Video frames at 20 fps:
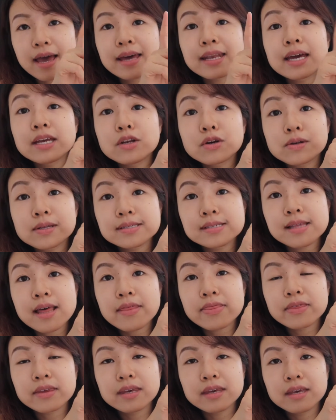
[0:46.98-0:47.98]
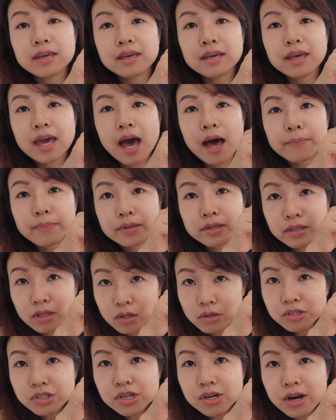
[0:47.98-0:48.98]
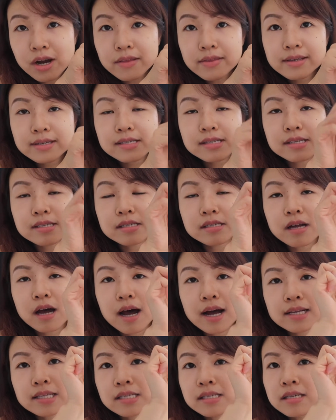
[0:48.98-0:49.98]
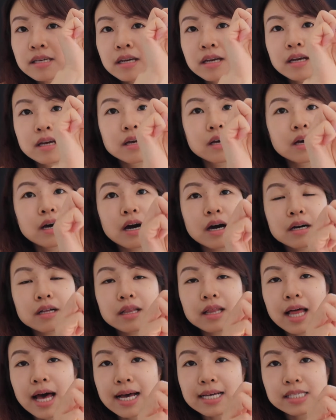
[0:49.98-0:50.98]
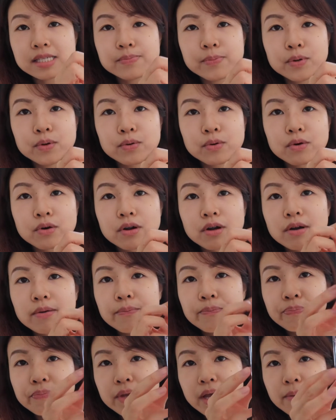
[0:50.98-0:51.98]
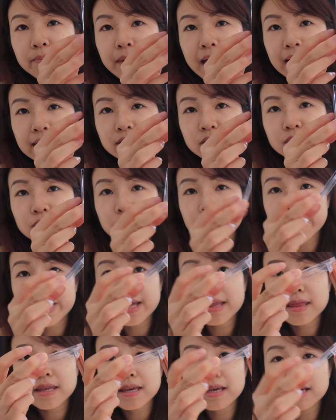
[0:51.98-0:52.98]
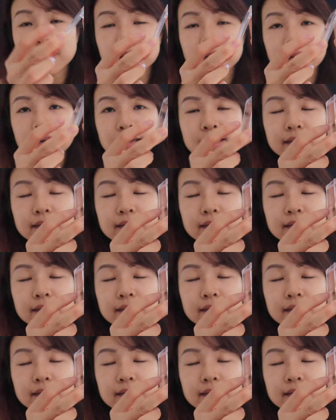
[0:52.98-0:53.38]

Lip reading: And I noticed that the cap closure on this is not a clasp or a magnet or anything.